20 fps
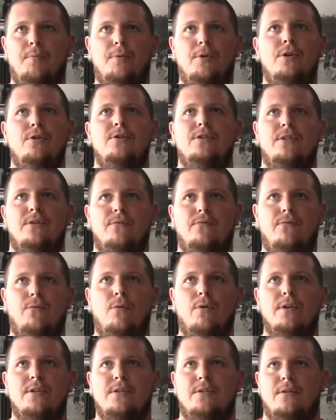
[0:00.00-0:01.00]
producing
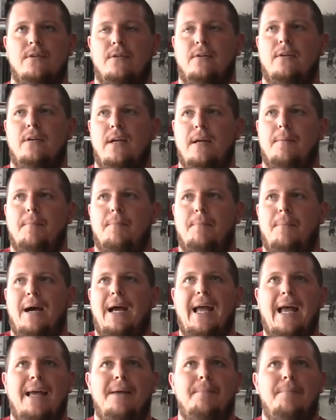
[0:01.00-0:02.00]
force
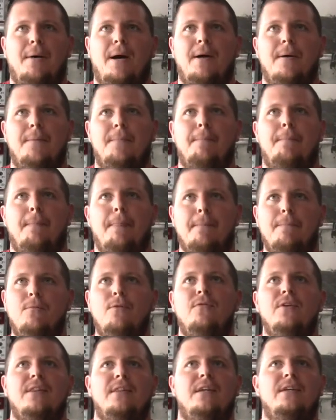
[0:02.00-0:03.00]
by
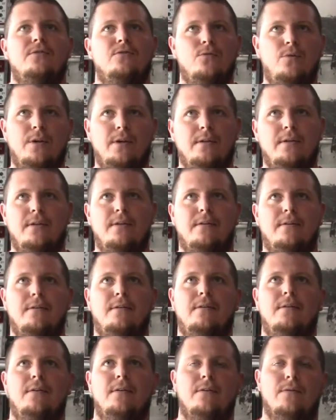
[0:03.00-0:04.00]
moving things quickly,
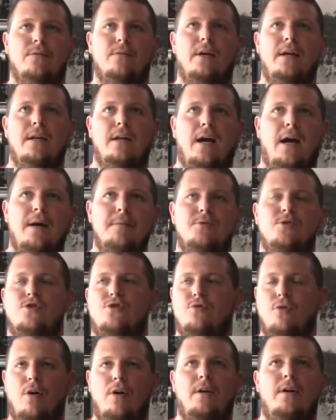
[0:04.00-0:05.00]
right? I'm
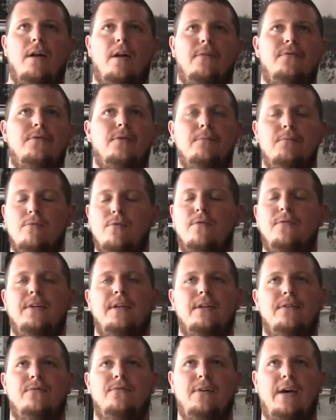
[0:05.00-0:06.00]
strong enough to move
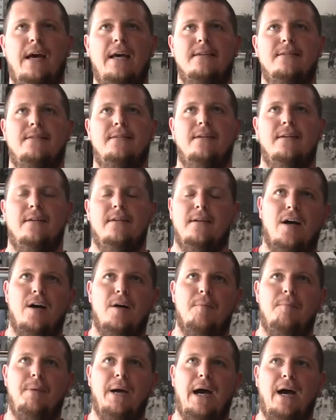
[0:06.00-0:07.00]
things fast.
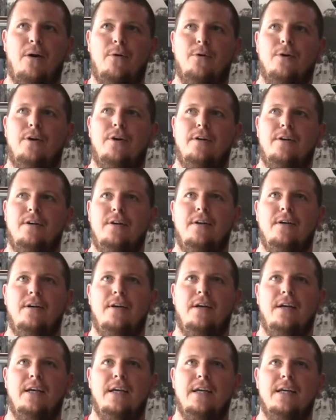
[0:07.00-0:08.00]
Power
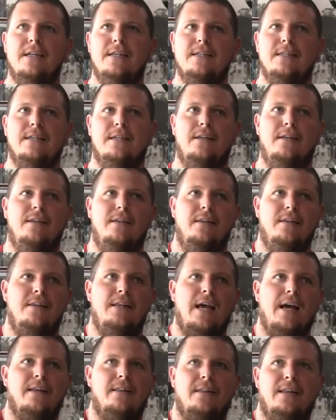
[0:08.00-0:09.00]
is
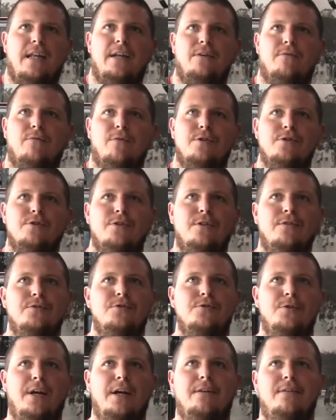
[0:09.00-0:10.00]
the athletic version of
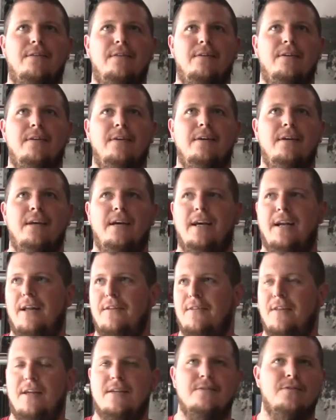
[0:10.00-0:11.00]
strength, and
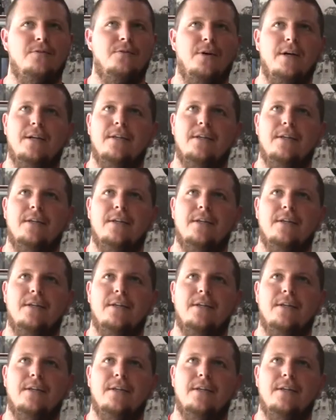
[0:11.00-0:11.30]
I think that's a